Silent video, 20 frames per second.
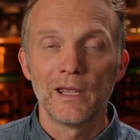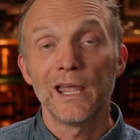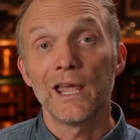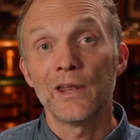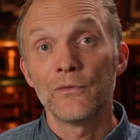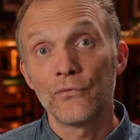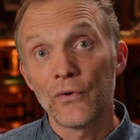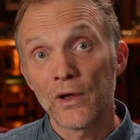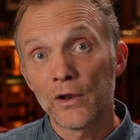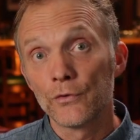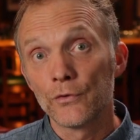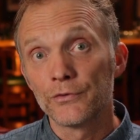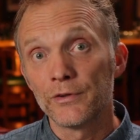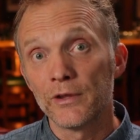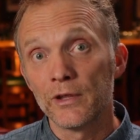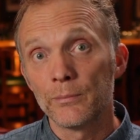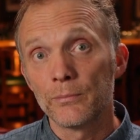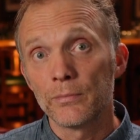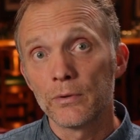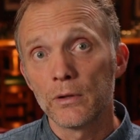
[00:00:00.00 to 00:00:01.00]
And final
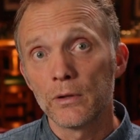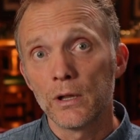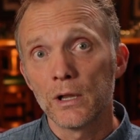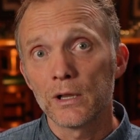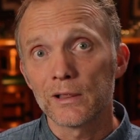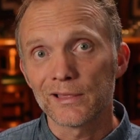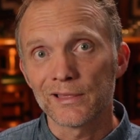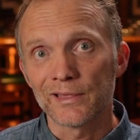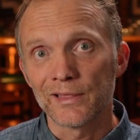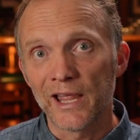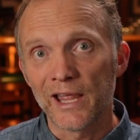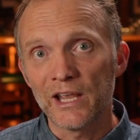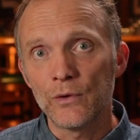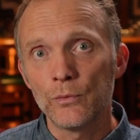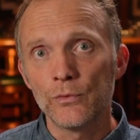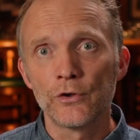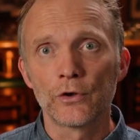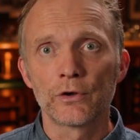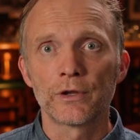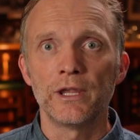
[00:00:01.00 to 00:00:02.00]
tip, like
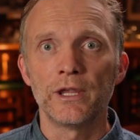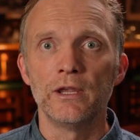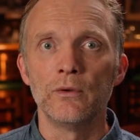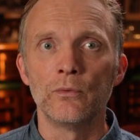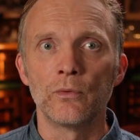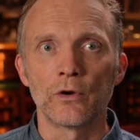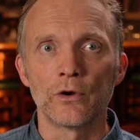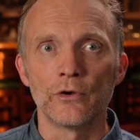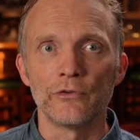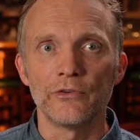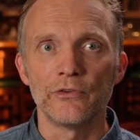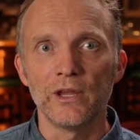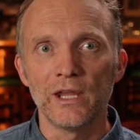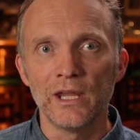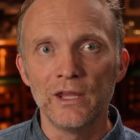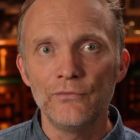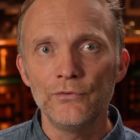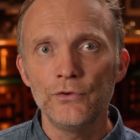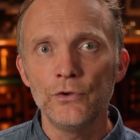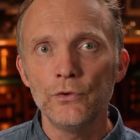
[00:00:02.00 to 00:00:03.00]
with your keywords,
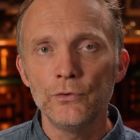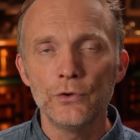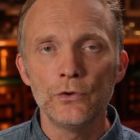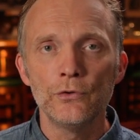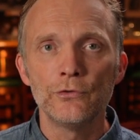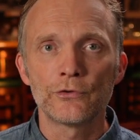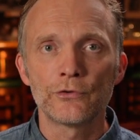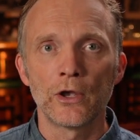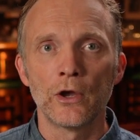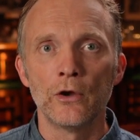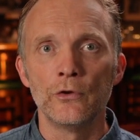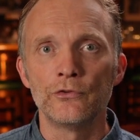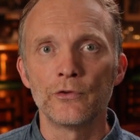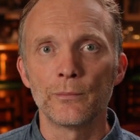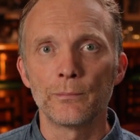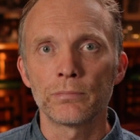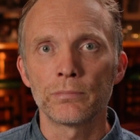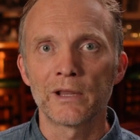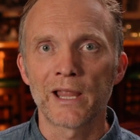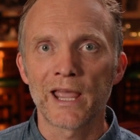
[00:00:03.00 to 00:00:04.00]
if you use codes,
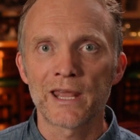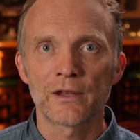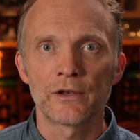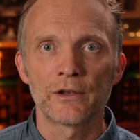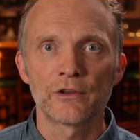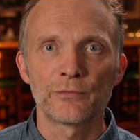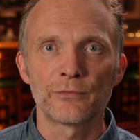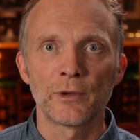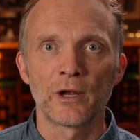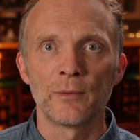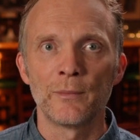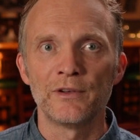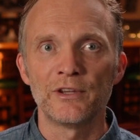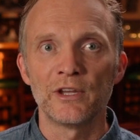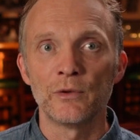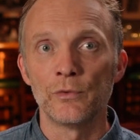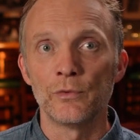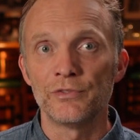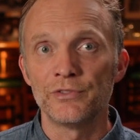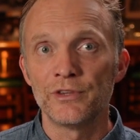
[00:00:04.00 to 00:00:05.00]
plan on
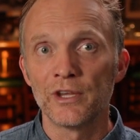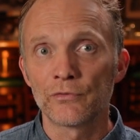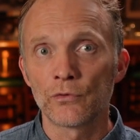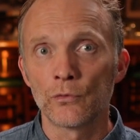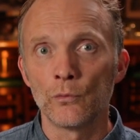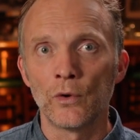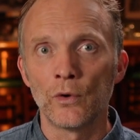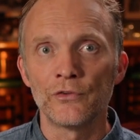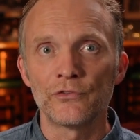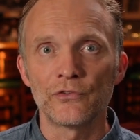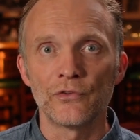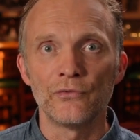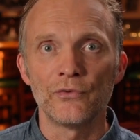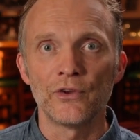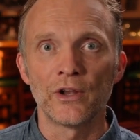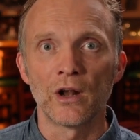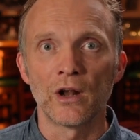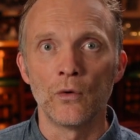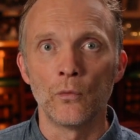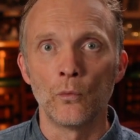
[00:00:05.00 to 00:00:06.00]
experimenting with different ones to
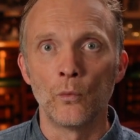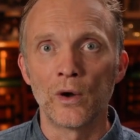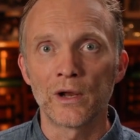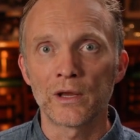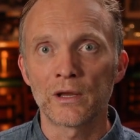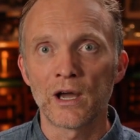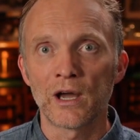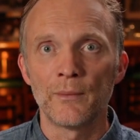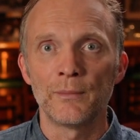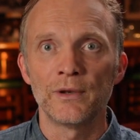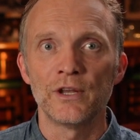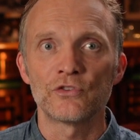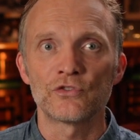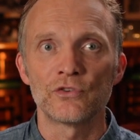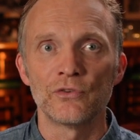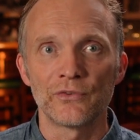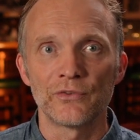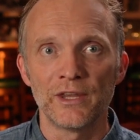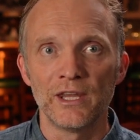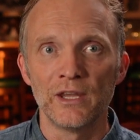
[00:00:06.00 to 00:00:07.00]
figure out what
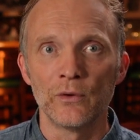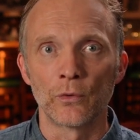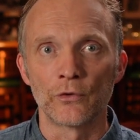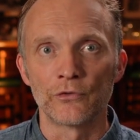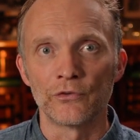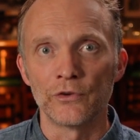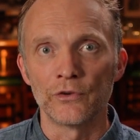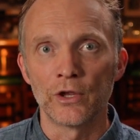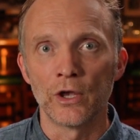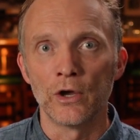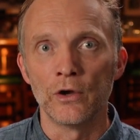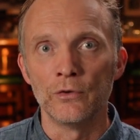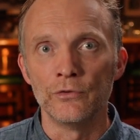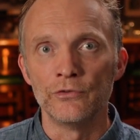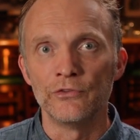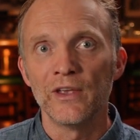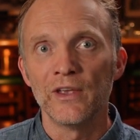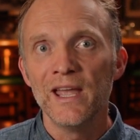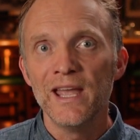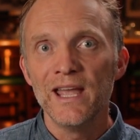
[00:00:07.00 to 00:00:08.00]
combination of keywords and
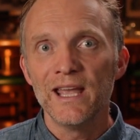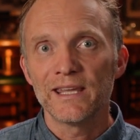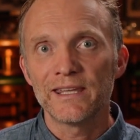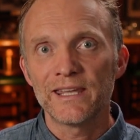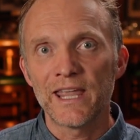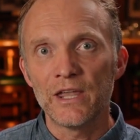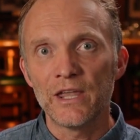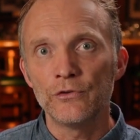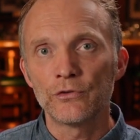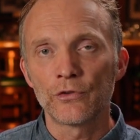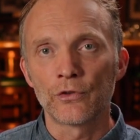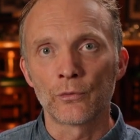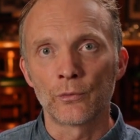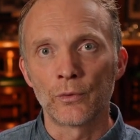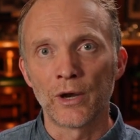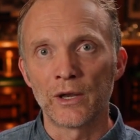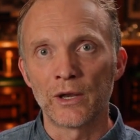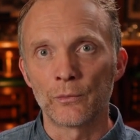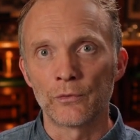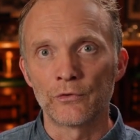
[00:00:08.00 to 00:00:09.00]
codes get you to the
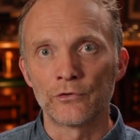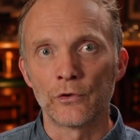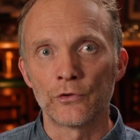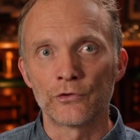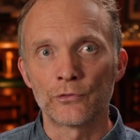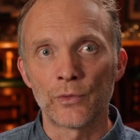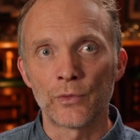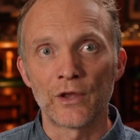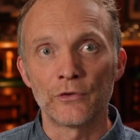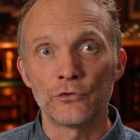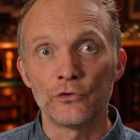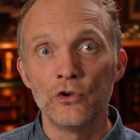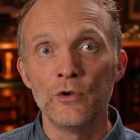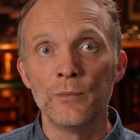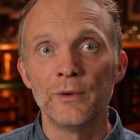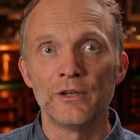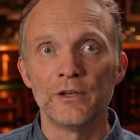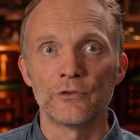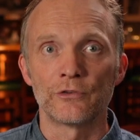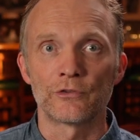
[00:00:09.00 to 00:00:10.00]
right results without too
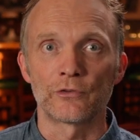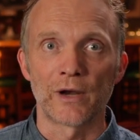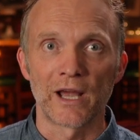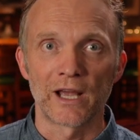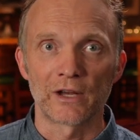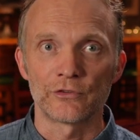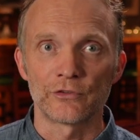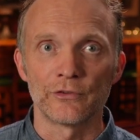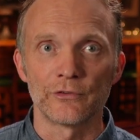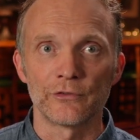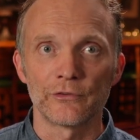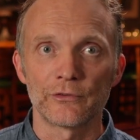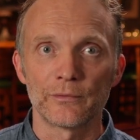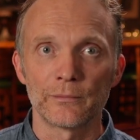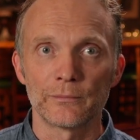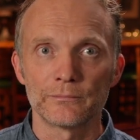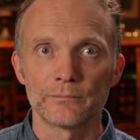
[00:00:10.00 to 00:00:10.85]
many distractions.